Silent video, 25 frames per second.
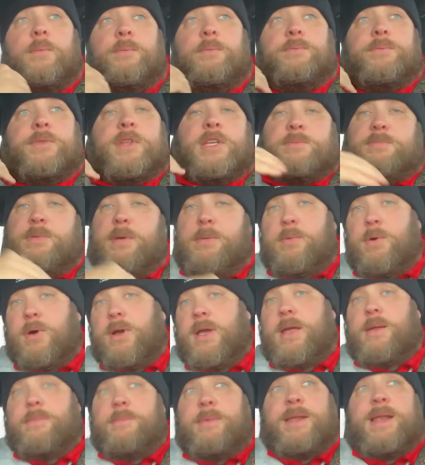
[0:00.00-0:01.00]
these people
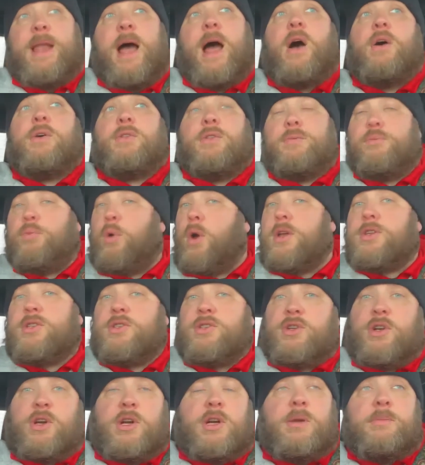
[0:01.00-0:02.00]
getting me now, their
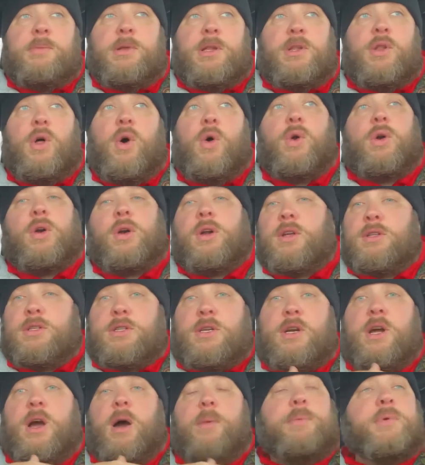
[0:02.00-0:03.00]
prices are going to be lower, because
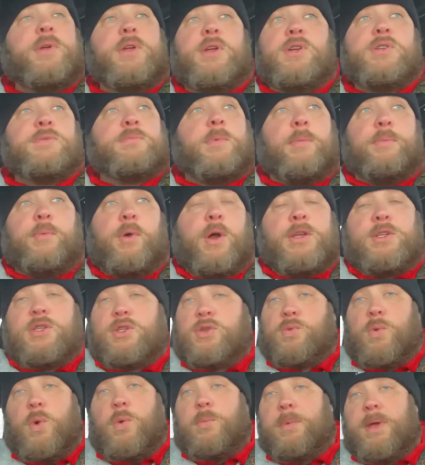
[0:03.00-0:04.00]
in a couple years my
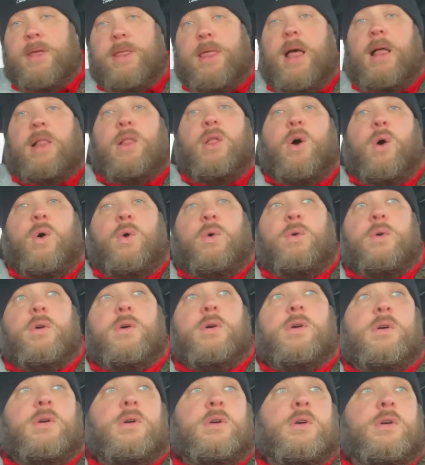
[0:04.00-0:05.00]
prices won't be that low.
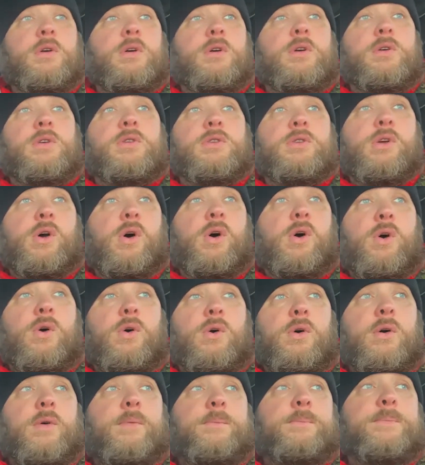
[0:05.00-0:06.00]

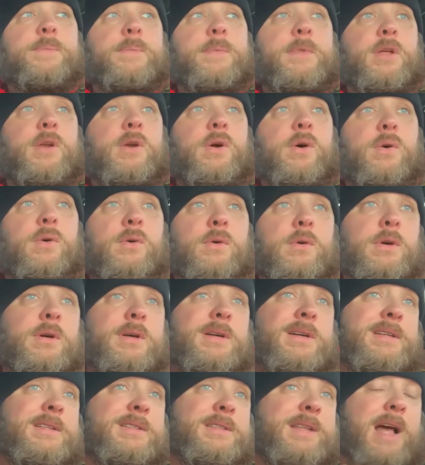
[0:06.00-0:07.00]
So, you know,
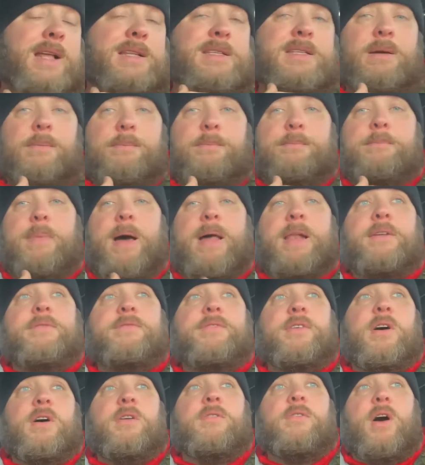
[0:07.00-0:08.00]
that's a
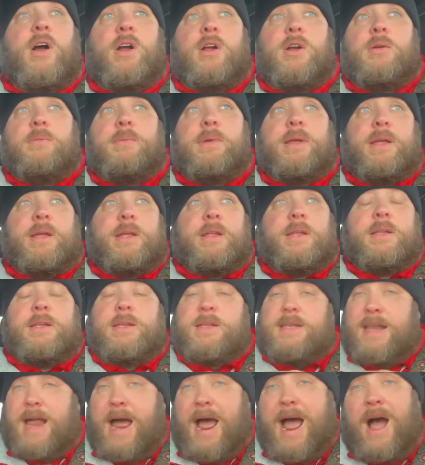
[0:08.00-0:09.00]
benefit of hiring me
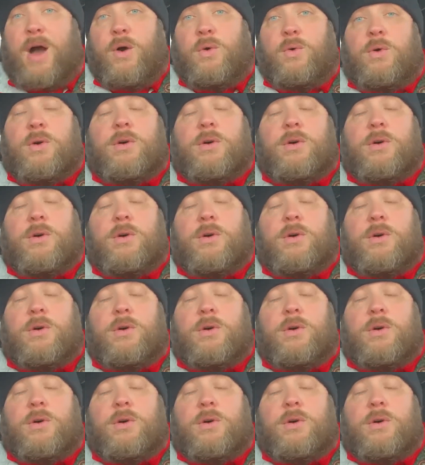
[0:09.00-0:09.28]
now,